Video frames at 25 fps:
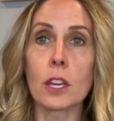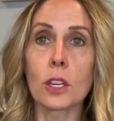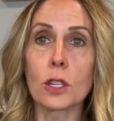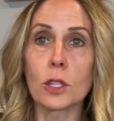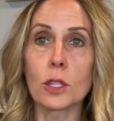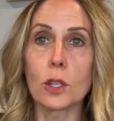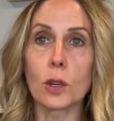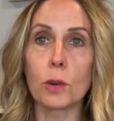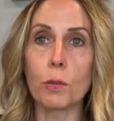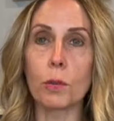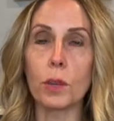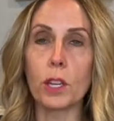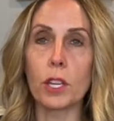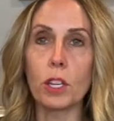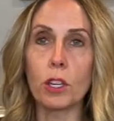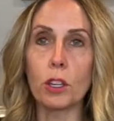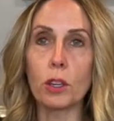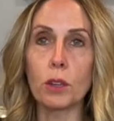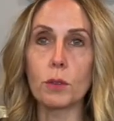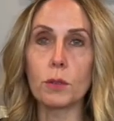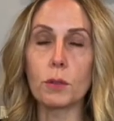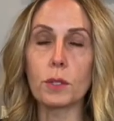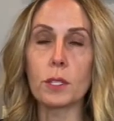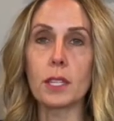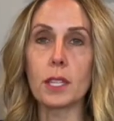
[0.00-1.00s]
So we
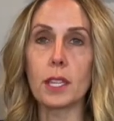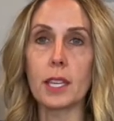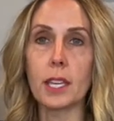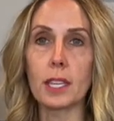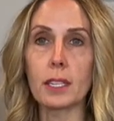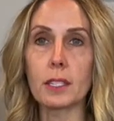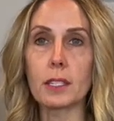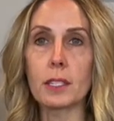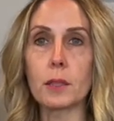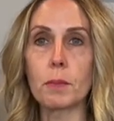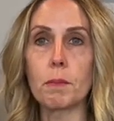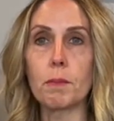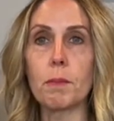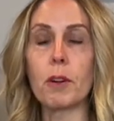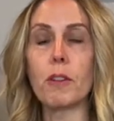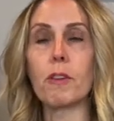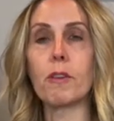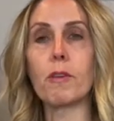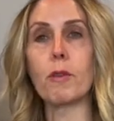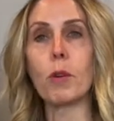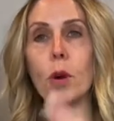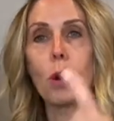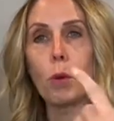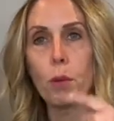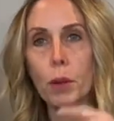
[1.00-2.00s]
use this
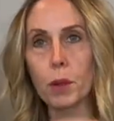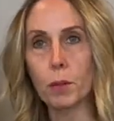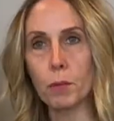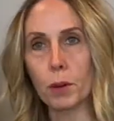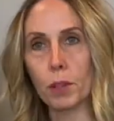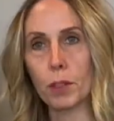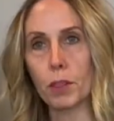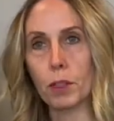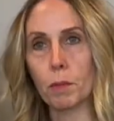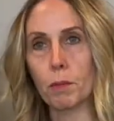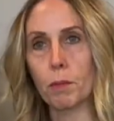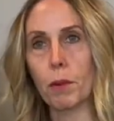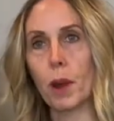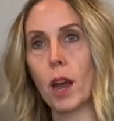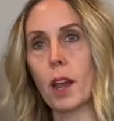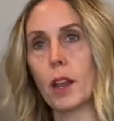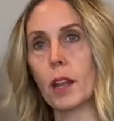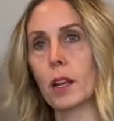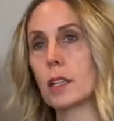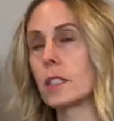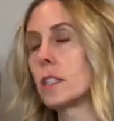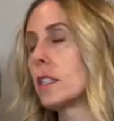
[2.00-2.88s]
before we put the product